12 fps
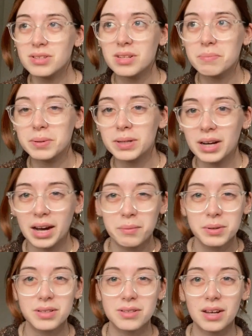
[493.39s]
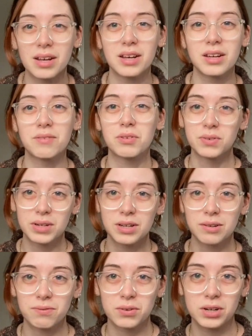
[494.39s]
of the book, I will say, if you're
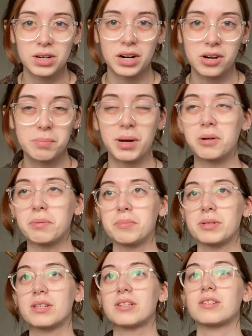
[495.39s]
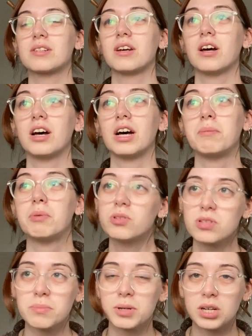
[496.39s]
reading for Harry Potter purposes, most
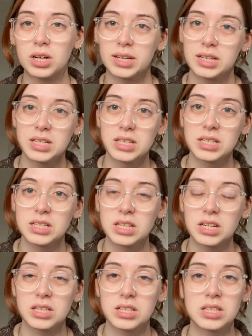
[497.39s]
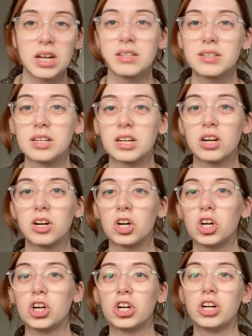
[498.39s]
of the book is discussing
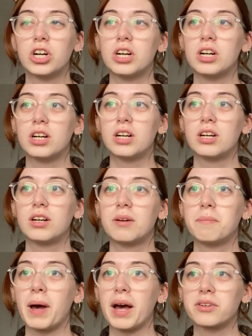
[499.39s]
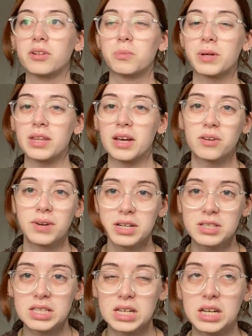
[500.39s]
her battle with
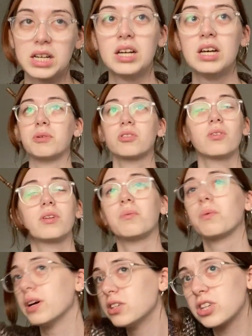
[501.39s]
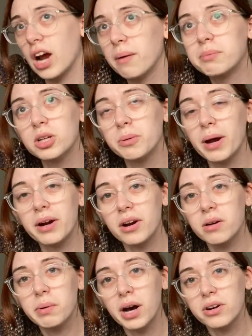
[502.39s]
anorexia. There's only 1 chapter about
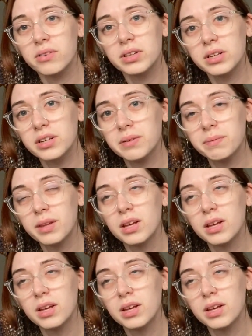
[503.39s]
Harry Potter, really,